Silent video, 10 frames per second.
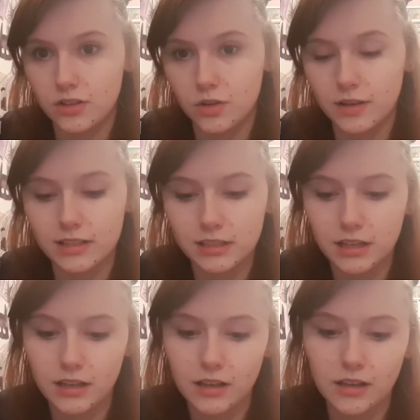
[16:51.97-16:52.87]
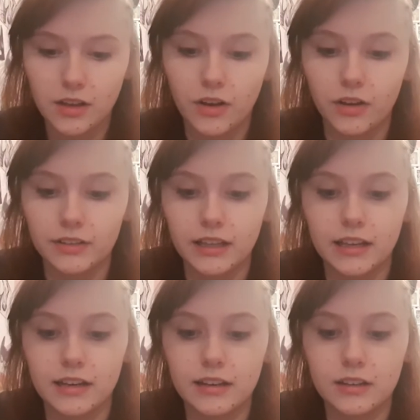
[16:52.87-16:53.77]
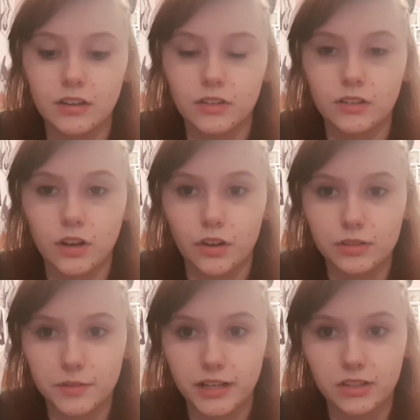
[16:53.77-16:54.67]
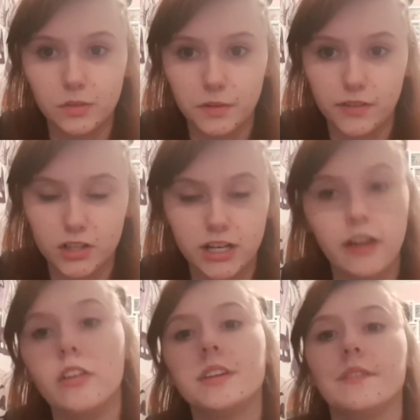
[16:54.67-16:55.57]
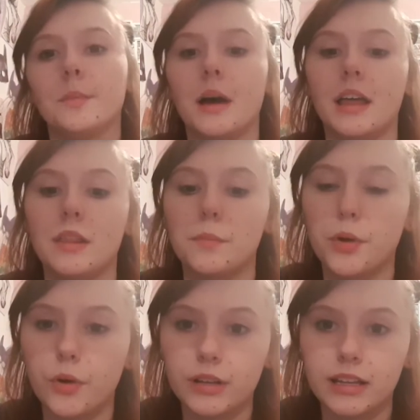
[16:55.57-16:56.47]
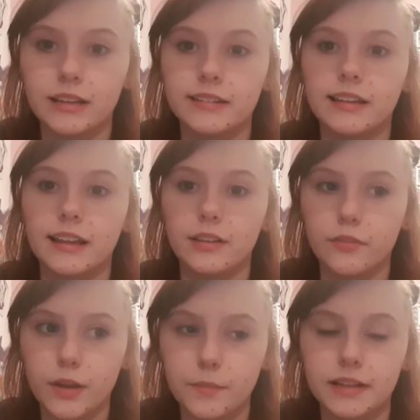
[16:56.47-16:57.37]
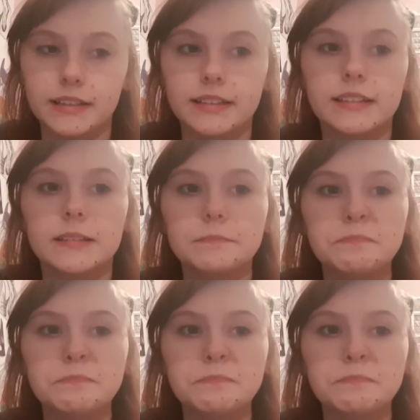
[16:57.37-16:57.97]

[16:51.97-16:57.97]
do it, because it does cost money to be vegetarian, because you have to buy the proteins, like the vitamins,